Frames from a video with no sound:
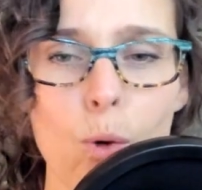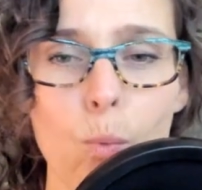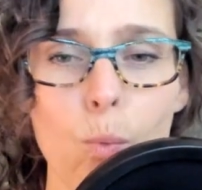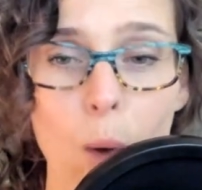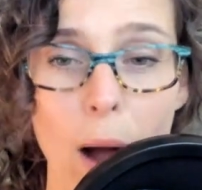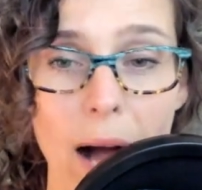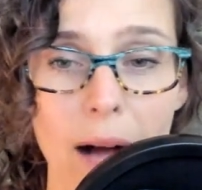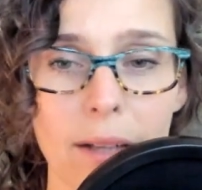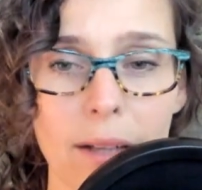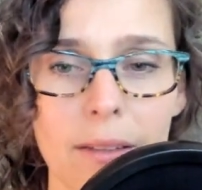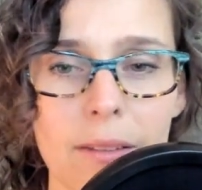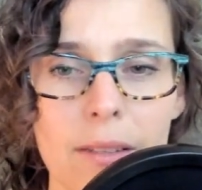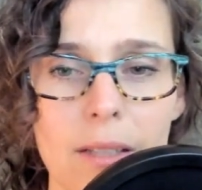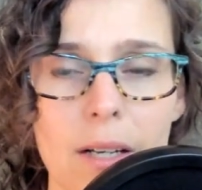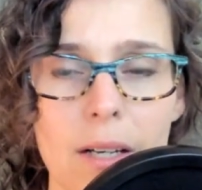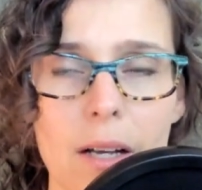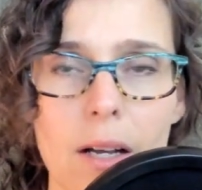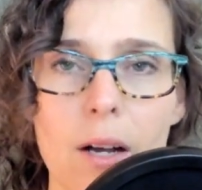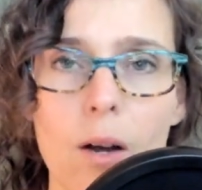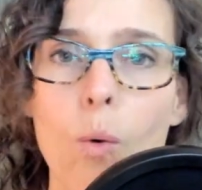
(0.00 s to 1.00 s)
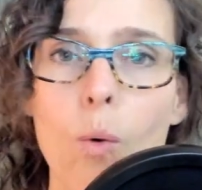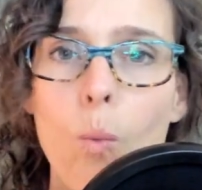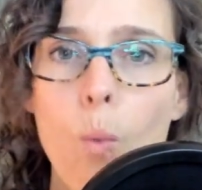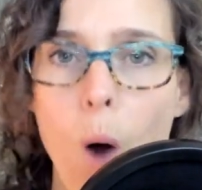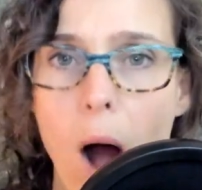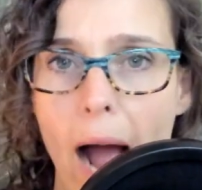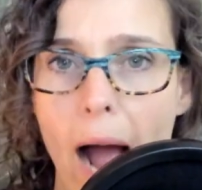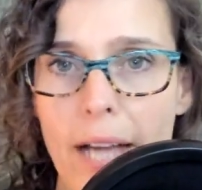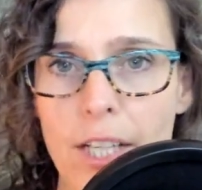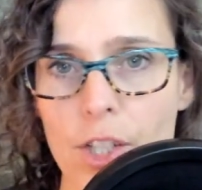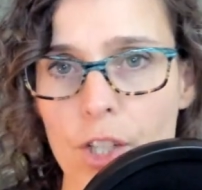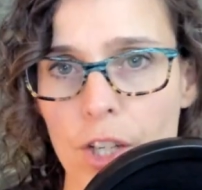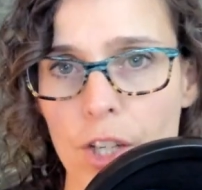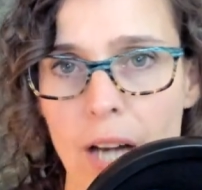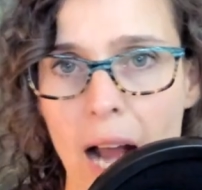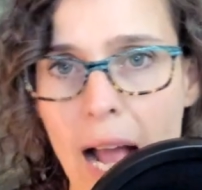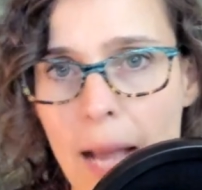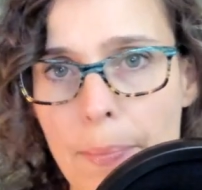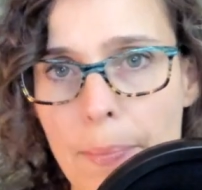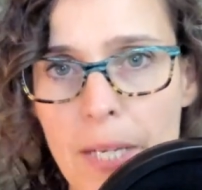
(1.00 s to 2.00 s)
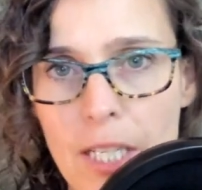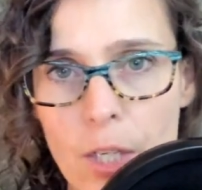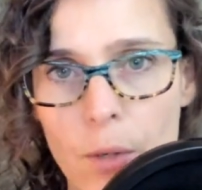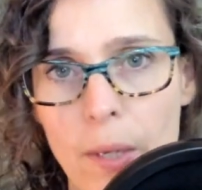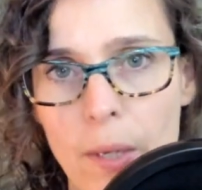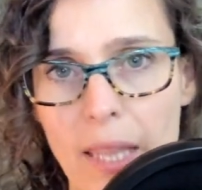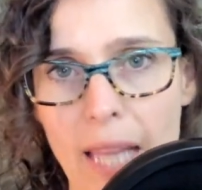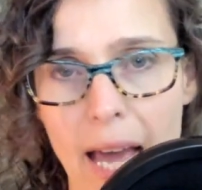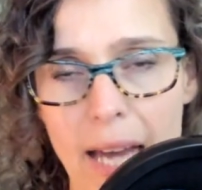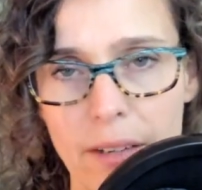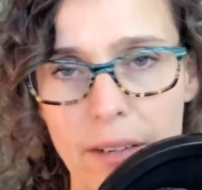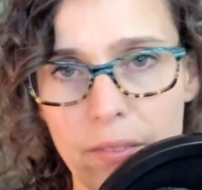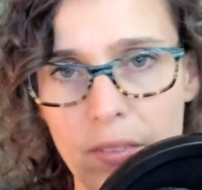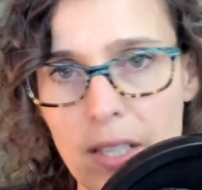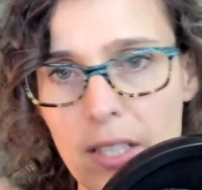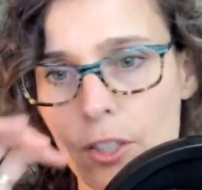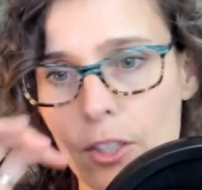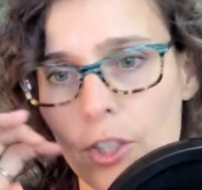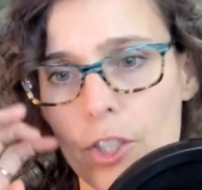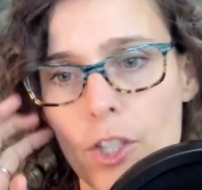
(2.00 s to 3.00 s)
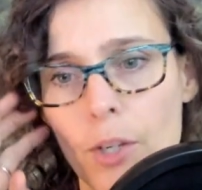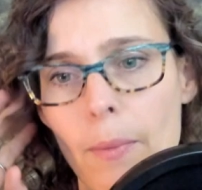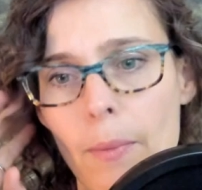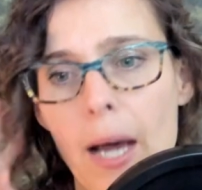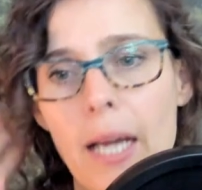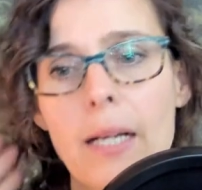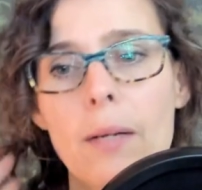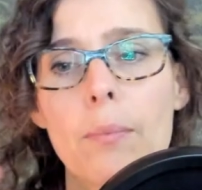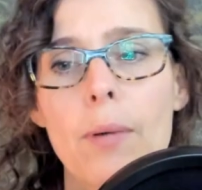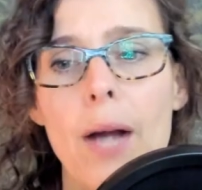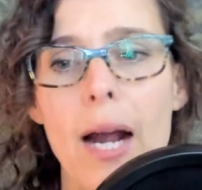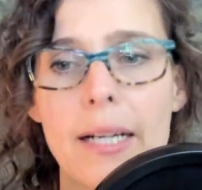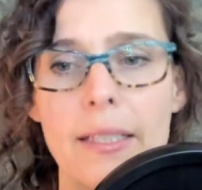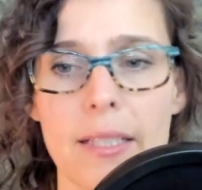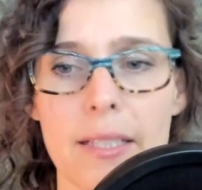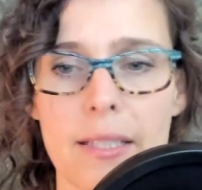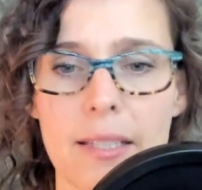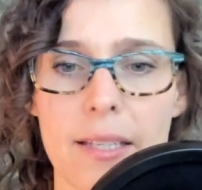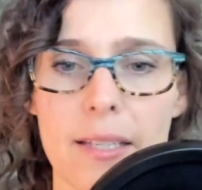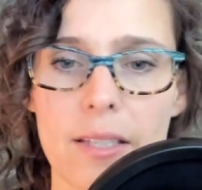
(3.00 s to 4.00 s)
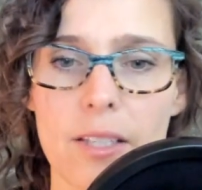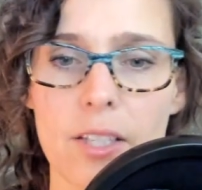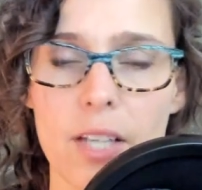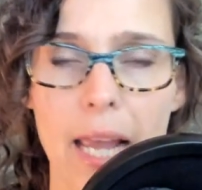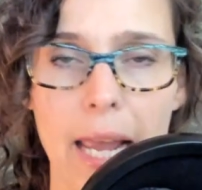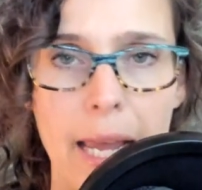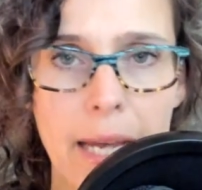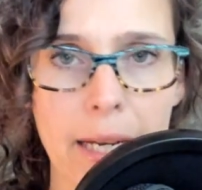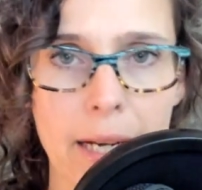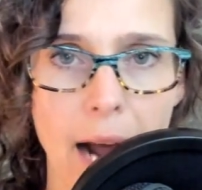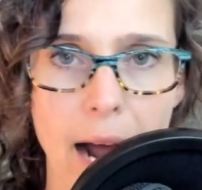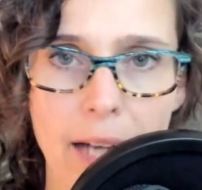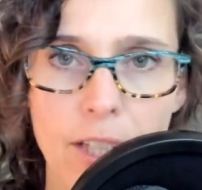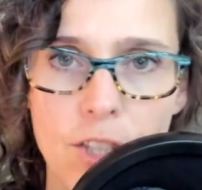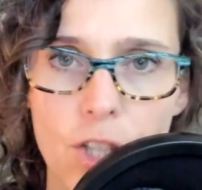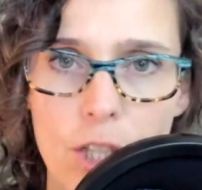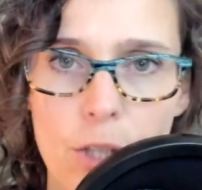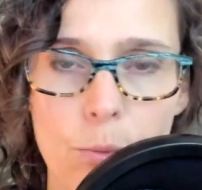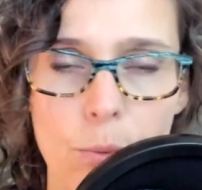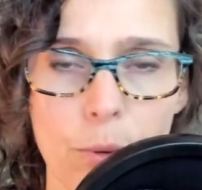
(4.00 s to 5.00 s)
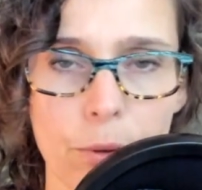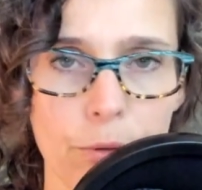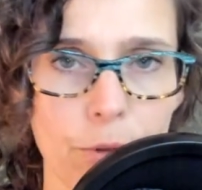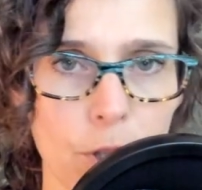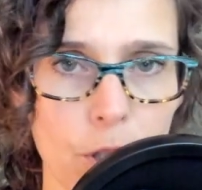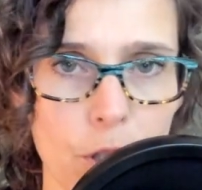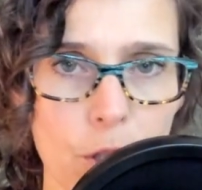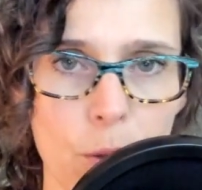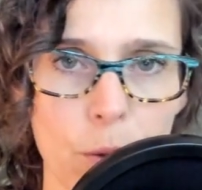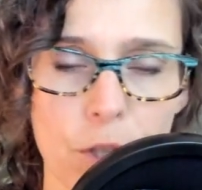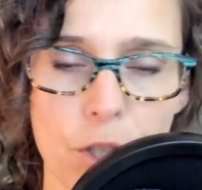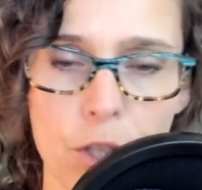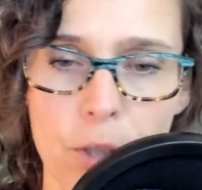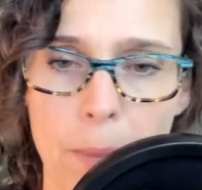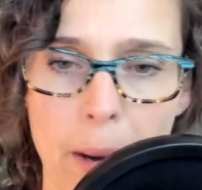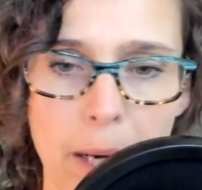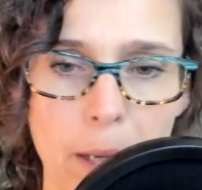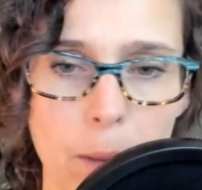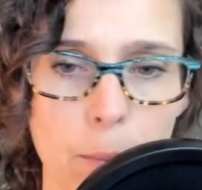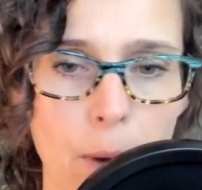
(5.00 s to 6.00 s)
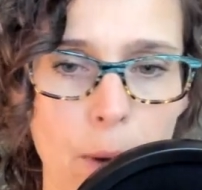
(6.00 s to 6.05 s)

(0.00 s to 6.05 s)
well, why should I be doing that if these are shamanic practices? Can't I just refer to a shamanic